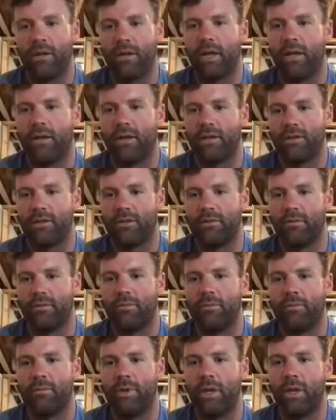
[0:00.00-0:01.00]
that doesn't
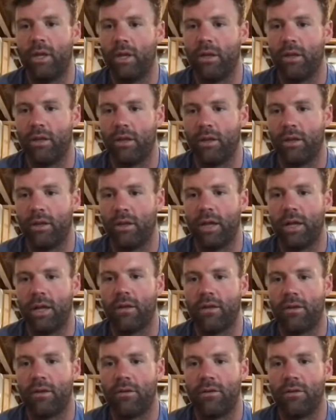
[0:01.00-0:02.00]
mean anything. Like,
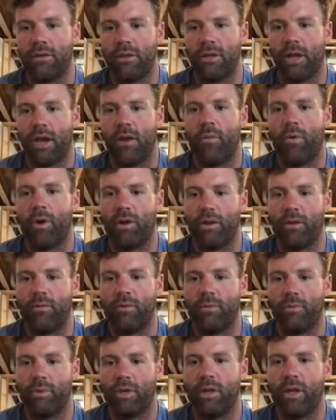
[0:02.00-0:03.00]
I want them
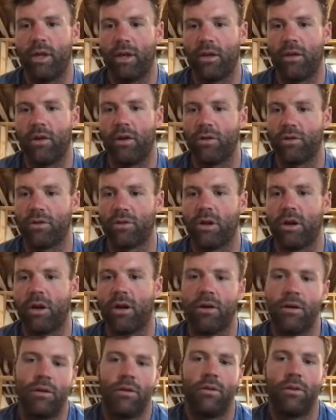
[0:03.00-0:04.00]
to be like an
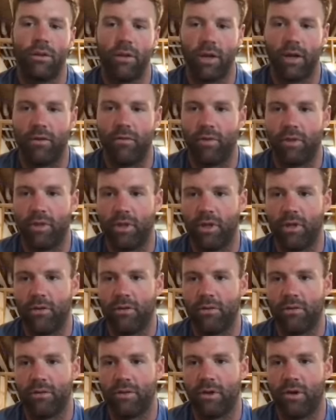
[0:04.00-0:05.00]
all-star kind of a
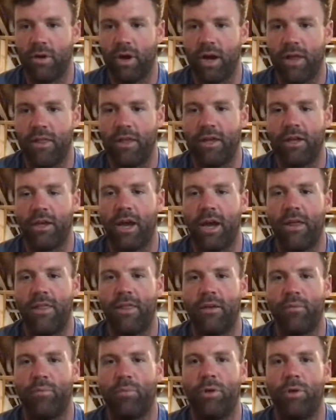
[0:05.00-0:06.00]
thing. So I
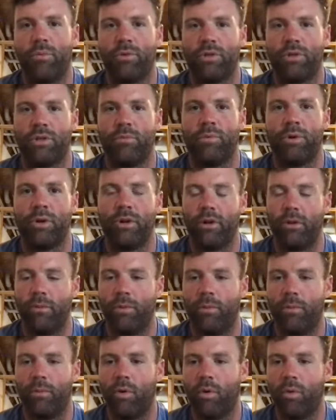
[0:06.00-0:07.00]
think people should put a little
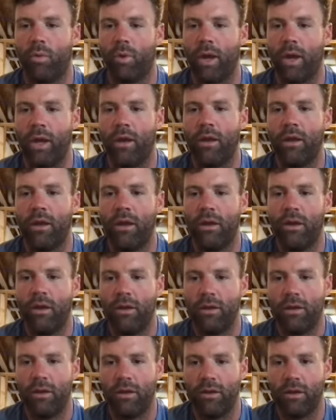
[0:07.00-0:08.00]
bit more weight
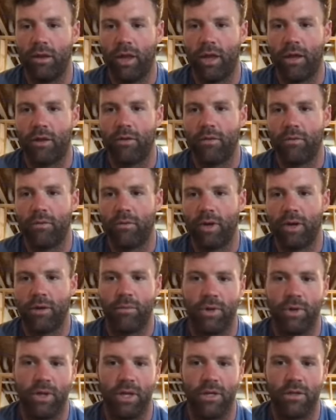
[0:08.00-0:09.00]
into like
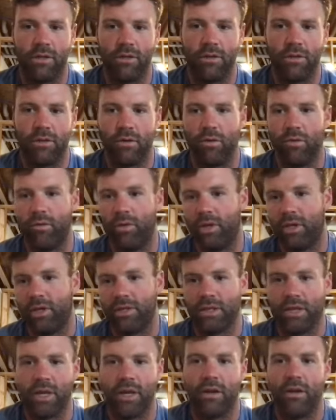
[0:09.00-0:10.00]
recommendations or who they
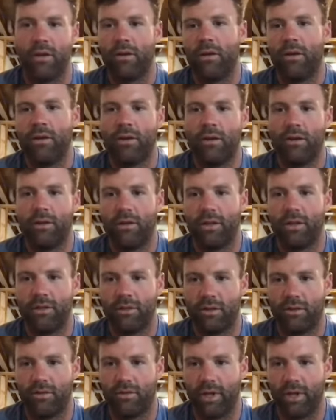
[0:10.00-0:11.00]
say and
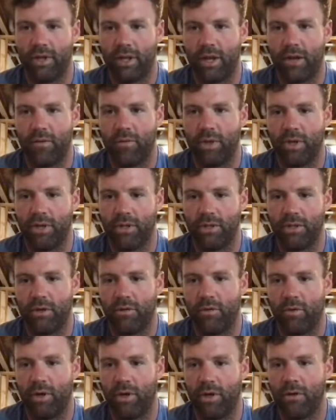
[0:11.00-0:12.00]
stuff like that, because they
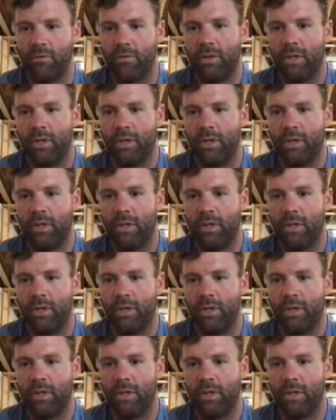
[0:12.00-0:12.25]
don't want to,